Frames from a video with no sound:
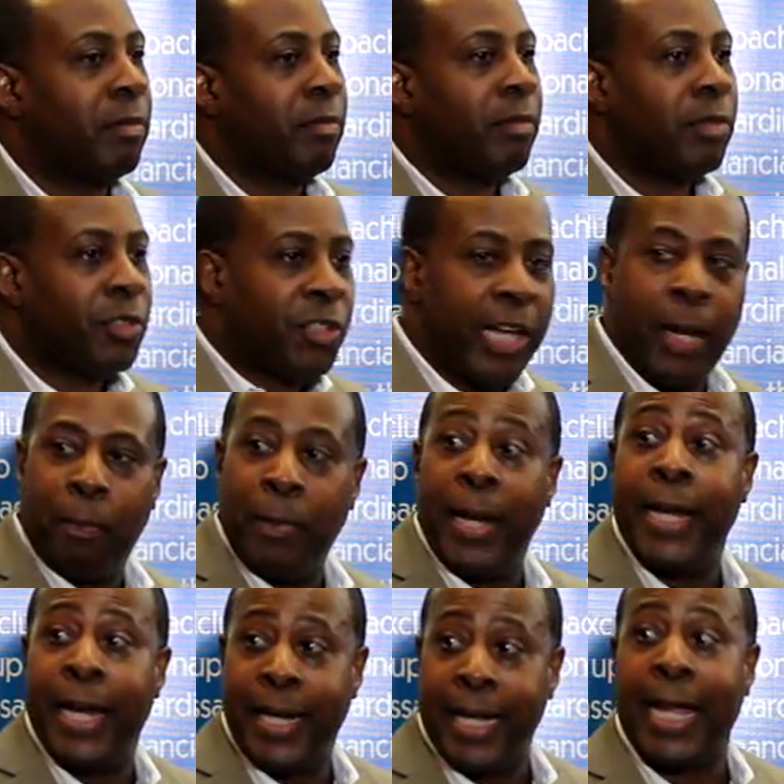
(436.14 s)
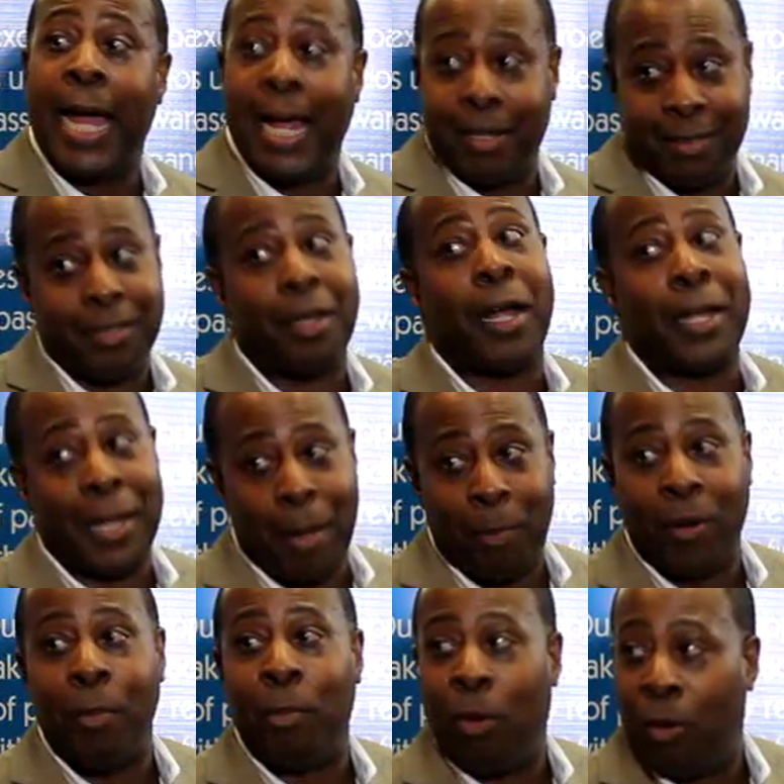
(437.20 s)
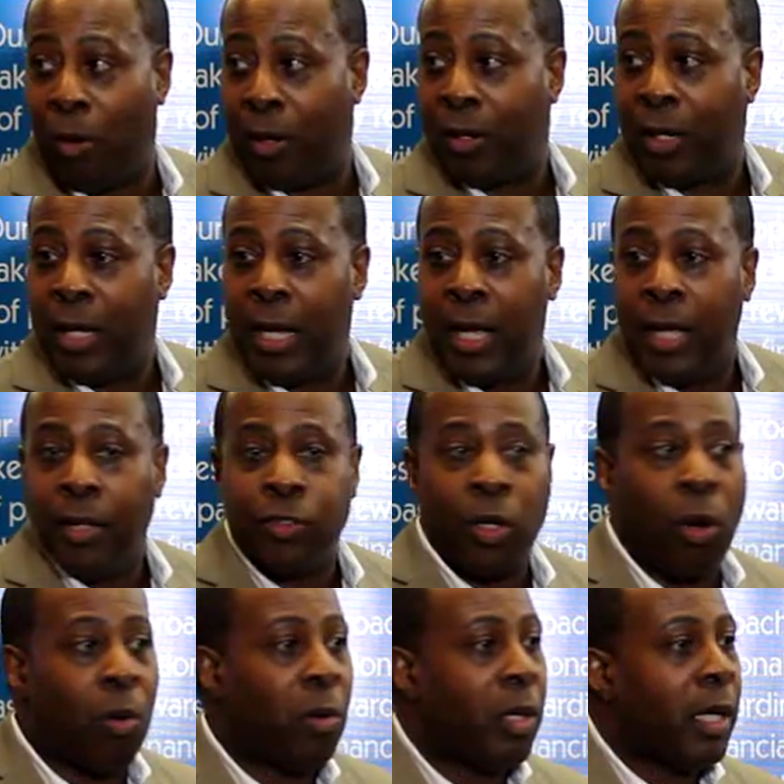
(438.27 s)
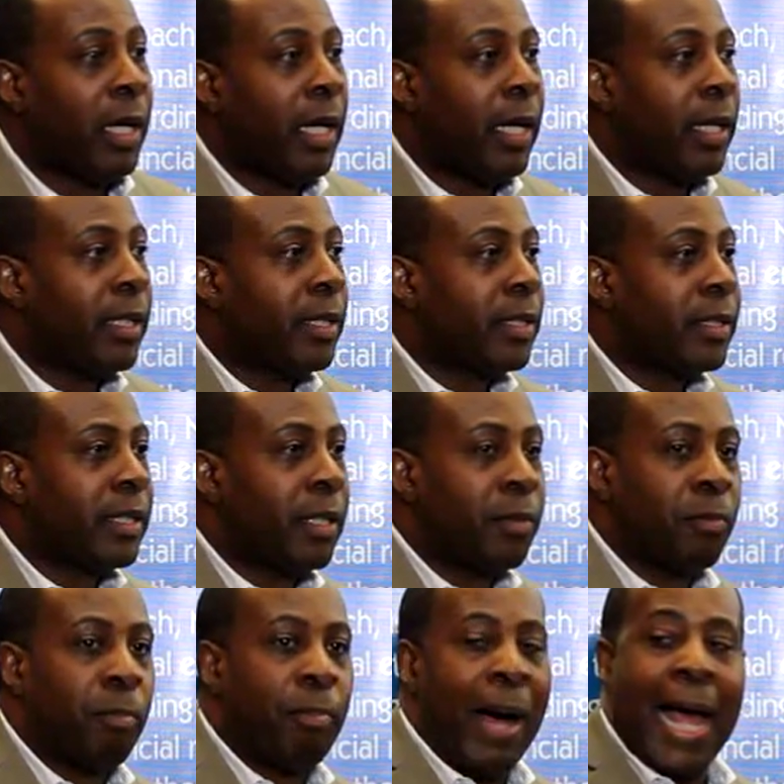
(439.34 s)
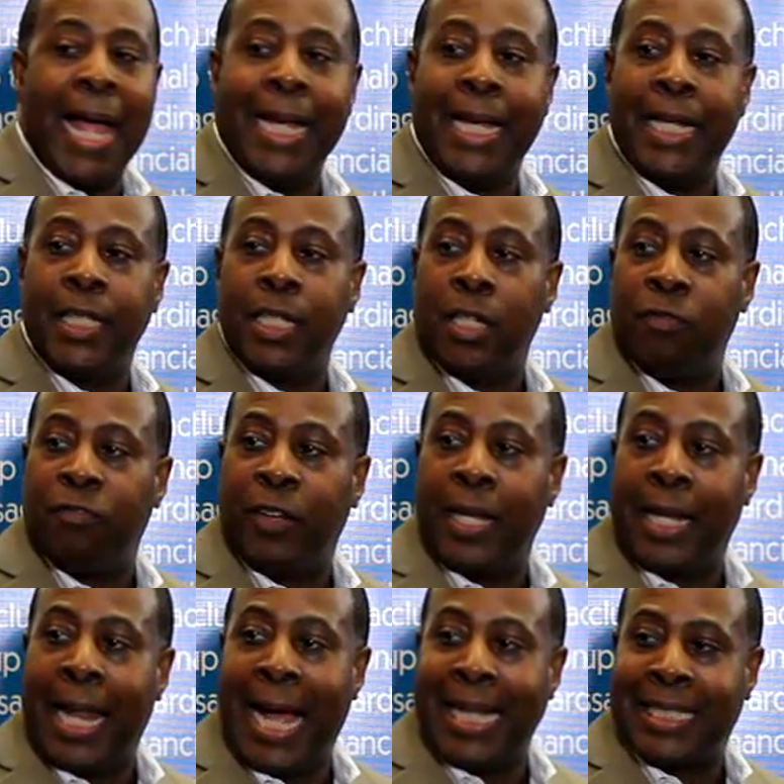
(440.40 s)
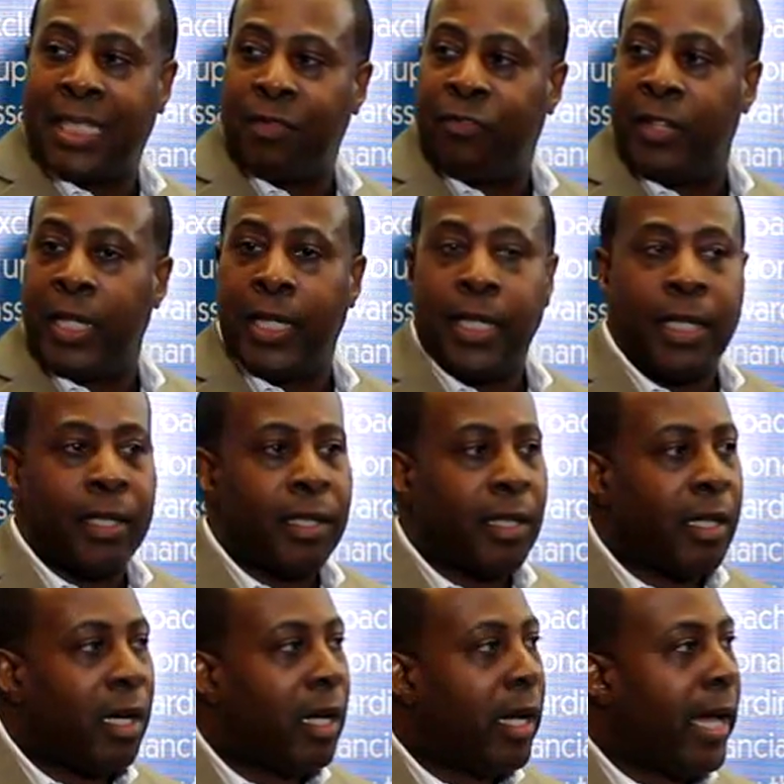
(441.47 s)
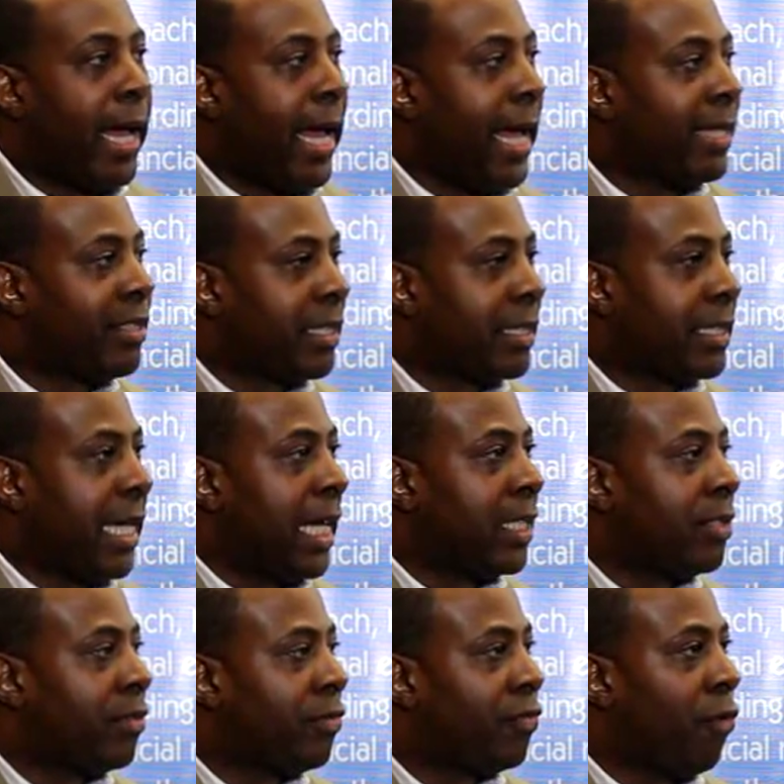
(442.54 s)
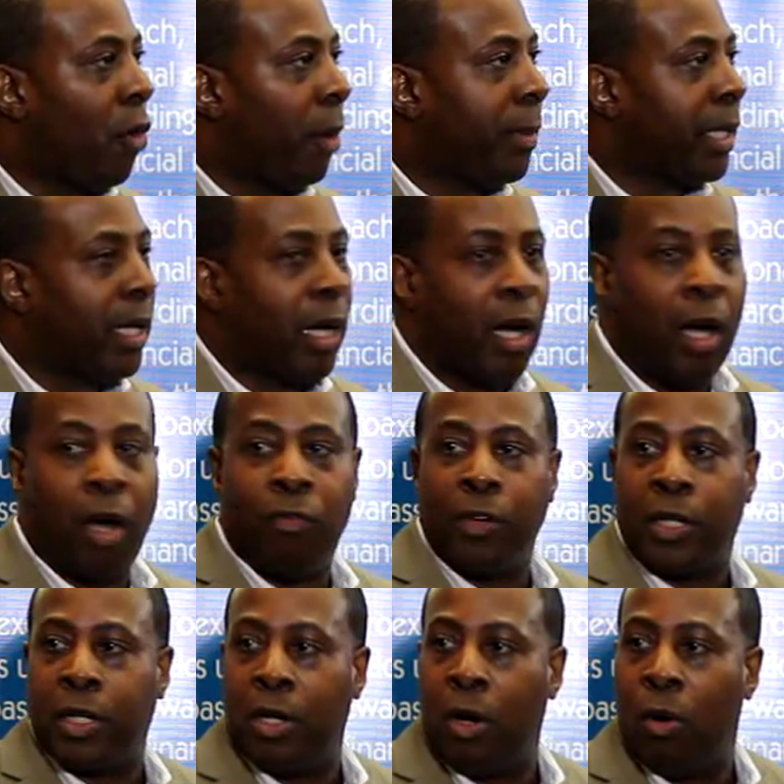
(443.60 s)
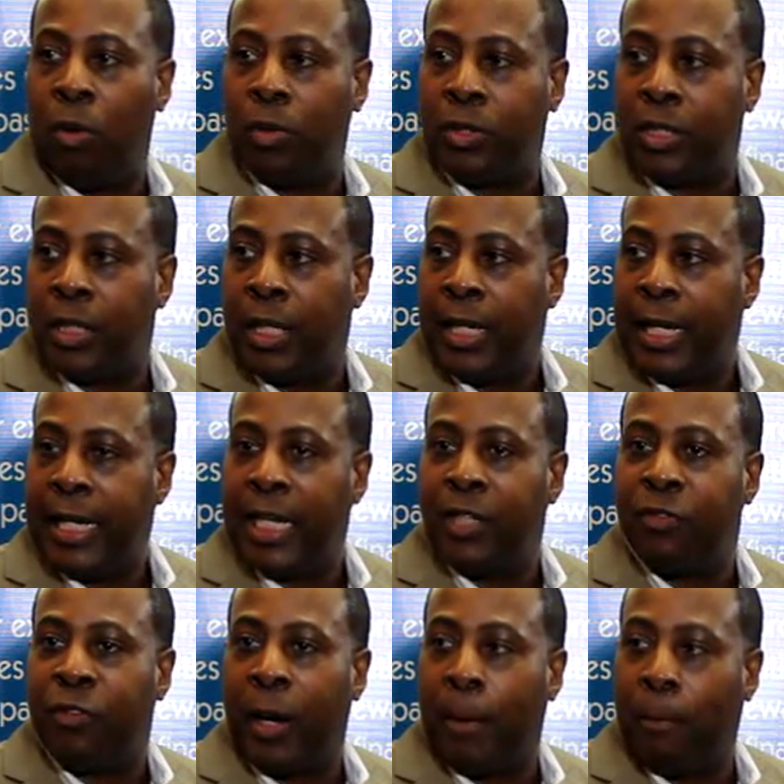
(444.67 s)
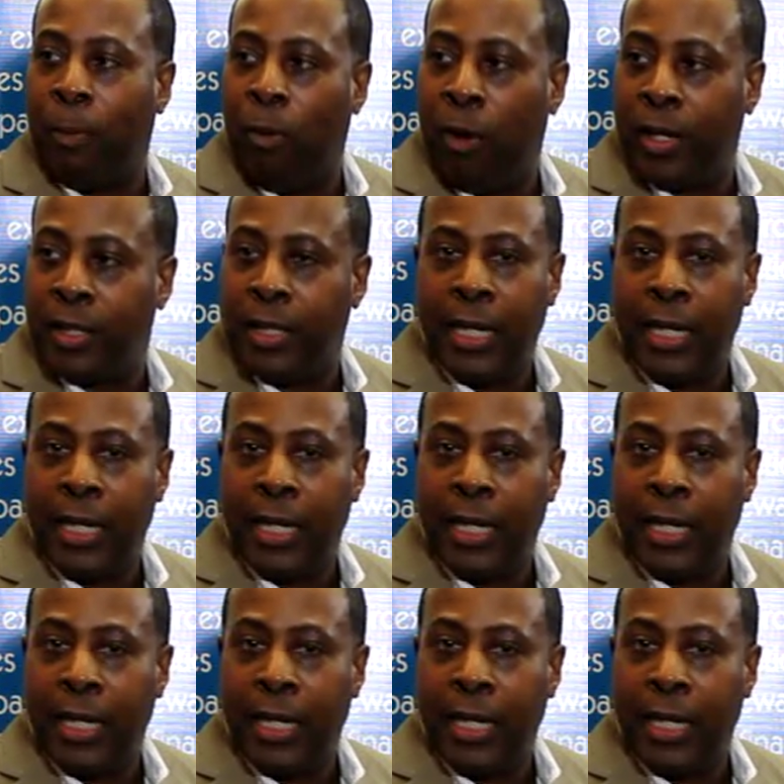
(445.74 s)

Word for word: chip, and then you got a number more. So the, buying into the philosophy and success formula of a coach is very important.